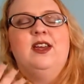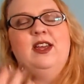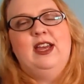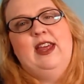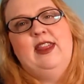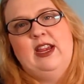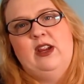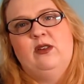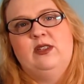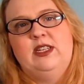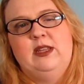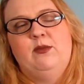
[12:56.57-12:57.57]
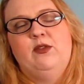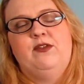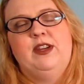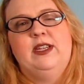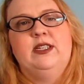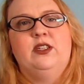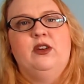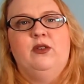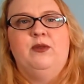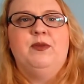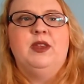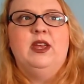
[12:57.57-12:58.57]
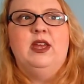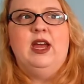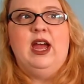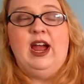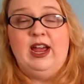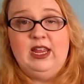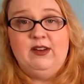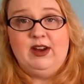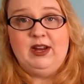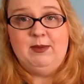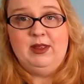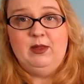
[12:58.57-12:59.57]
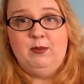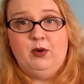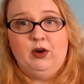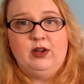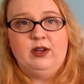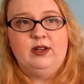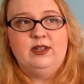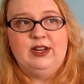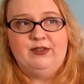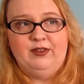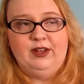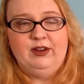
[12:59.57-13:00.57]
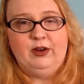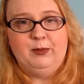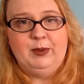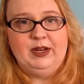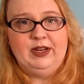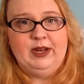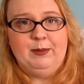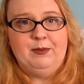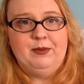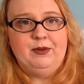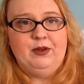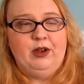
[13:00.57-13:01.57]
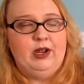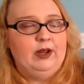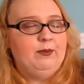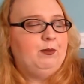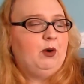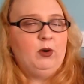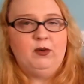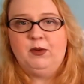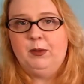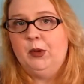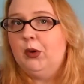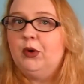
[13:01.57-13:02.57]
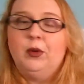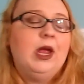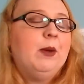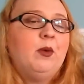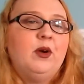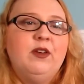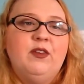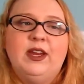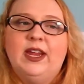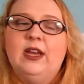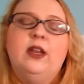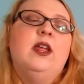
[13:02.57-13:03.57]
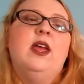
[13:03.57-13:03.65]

and then go see the movie. So I highly recommend the book. Definitely go pick it up, borrow it from your local library if you can.